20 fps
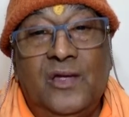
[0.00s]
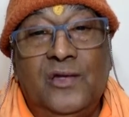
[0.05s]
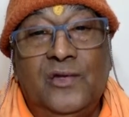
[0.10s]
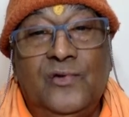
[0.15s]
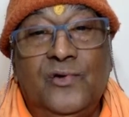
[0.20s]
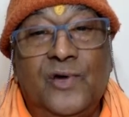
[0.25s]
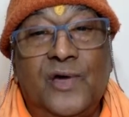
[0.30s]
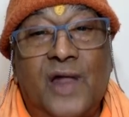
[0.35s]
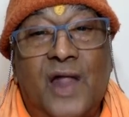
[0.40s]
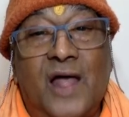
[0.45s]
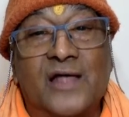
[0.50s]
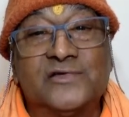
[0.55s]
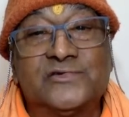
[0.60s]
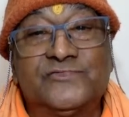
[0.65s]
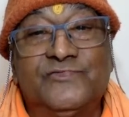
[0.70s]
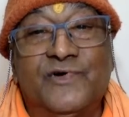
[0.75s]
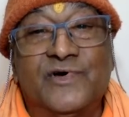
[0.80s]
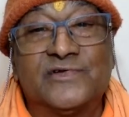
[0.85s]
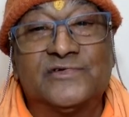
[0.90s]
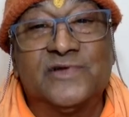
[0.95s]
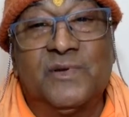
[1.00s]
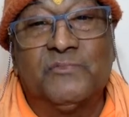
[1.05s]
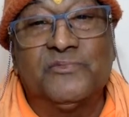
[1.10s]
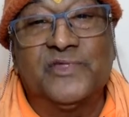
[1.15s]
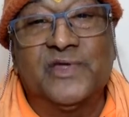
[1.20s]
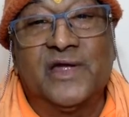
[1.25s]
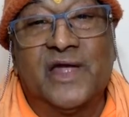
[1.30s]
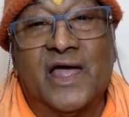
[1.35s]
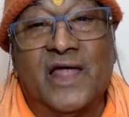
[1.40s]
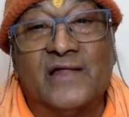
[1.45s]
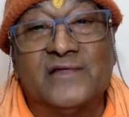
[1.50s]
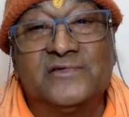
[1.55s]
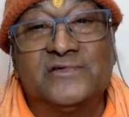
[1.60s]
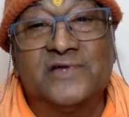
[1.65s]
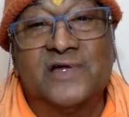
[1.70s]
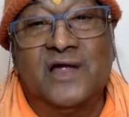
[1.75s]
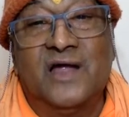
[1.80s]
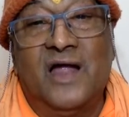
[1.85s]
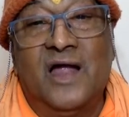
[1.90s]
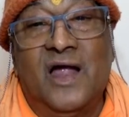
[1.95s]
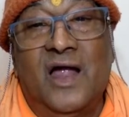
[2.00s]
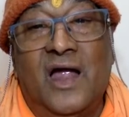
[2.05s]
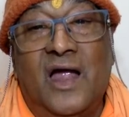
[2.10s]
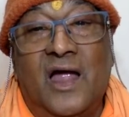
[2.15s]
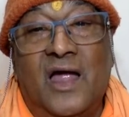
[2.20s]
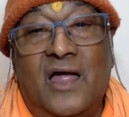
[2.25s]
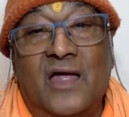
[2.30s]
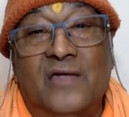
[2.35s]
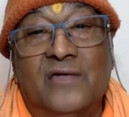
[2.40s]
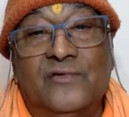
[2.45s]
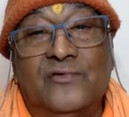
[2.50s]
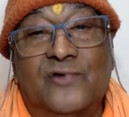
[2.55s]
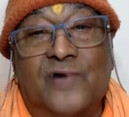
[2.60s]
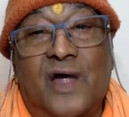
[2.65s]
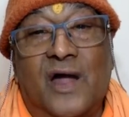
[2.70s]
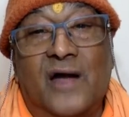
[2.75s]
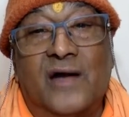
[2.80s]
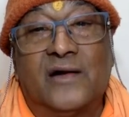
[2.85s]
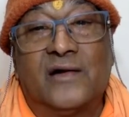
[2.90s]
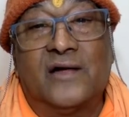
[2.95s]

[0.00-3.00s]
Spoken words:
you can ask for something else. You can't